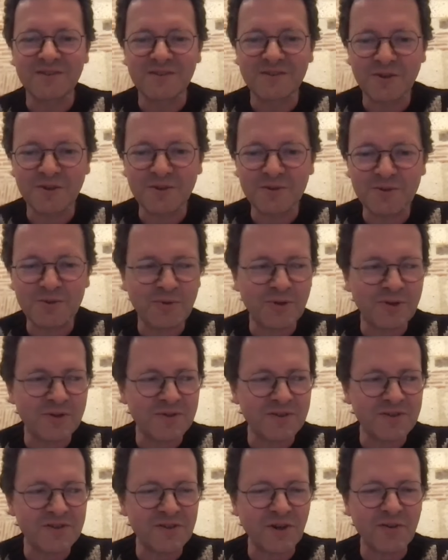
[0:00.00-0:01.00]
turned
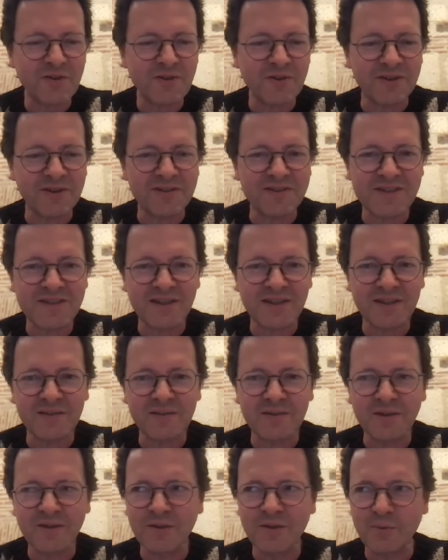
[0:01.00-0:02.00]
toward each other and
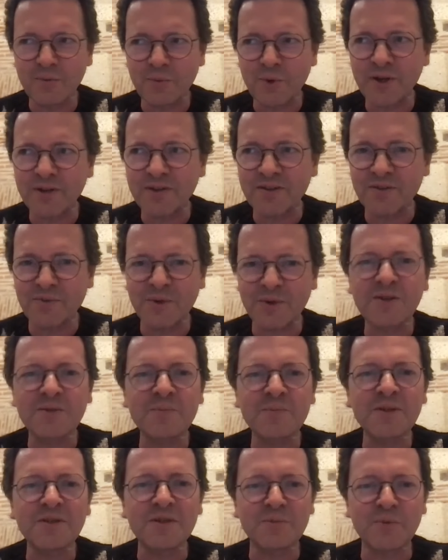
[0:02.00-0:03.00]
said, wait a
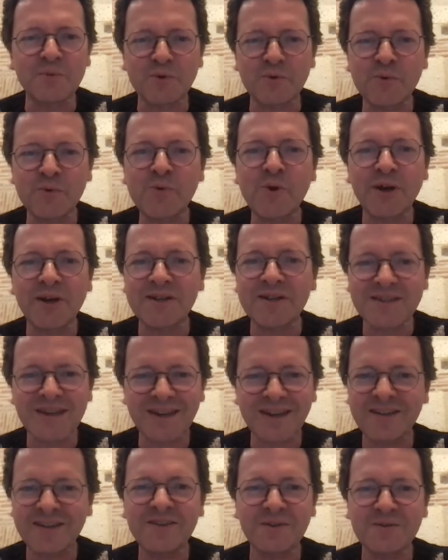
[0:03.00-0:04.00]
minute, but we were
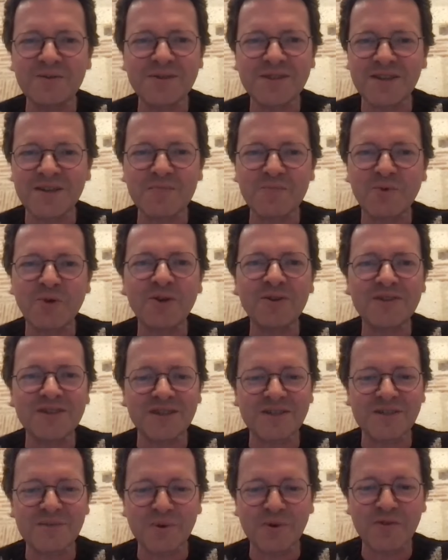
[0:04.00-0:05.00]
exactly on the same
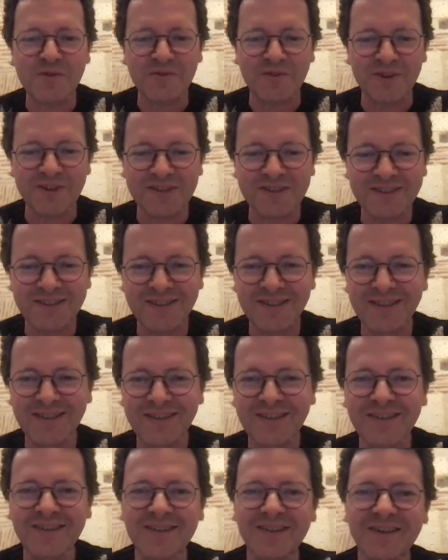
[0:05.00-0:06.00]
projects, both of us.
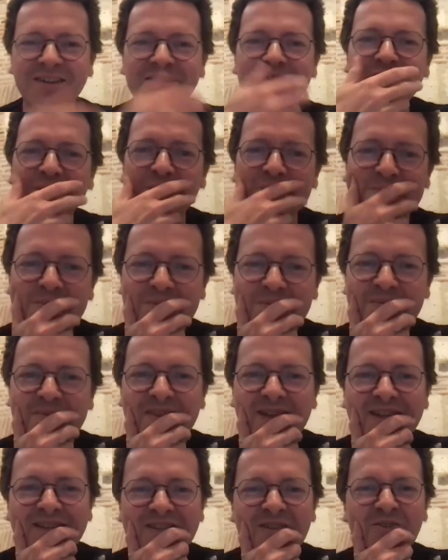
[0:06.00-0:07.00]
And I thought,
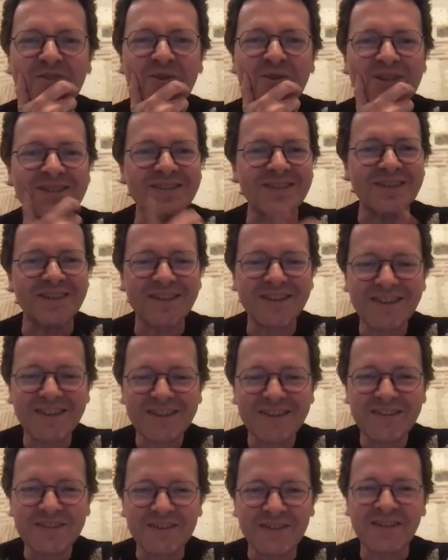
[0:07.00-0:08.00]
that's interesting.
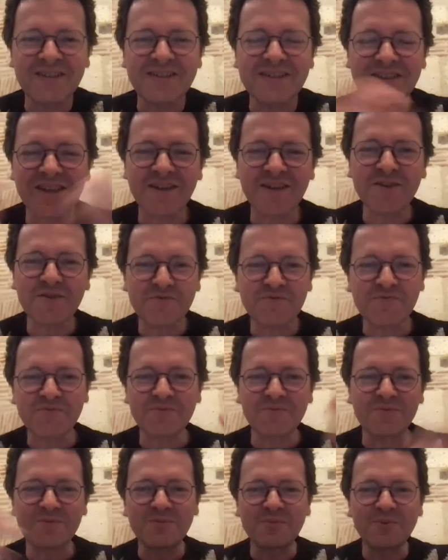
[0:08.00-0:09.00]
So that's kind of
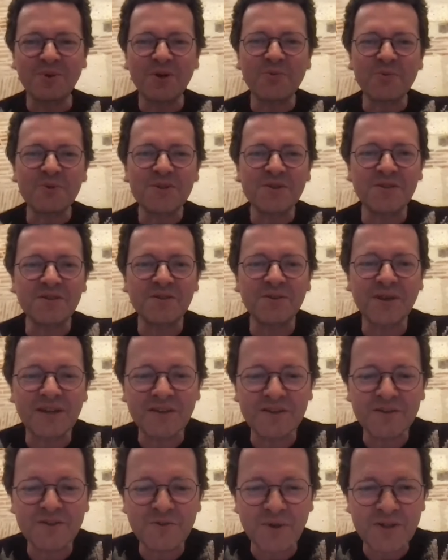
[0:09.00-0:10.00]
one reason you
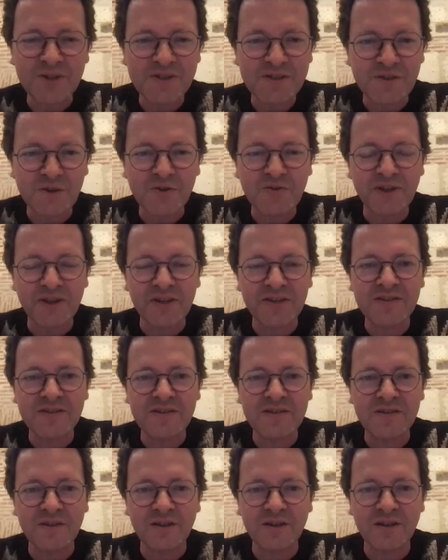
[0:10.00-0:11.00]
cannot trust
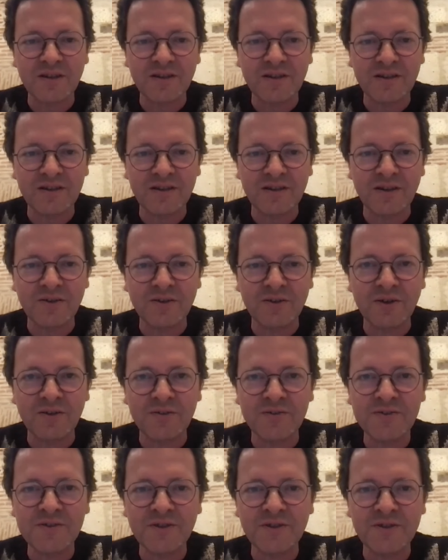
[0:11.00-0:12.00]
surveys
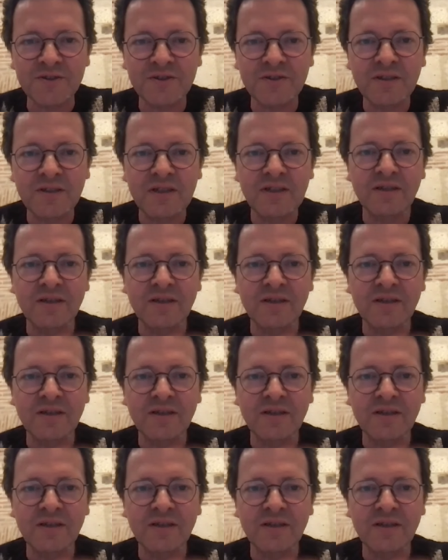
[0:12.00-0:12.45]
on such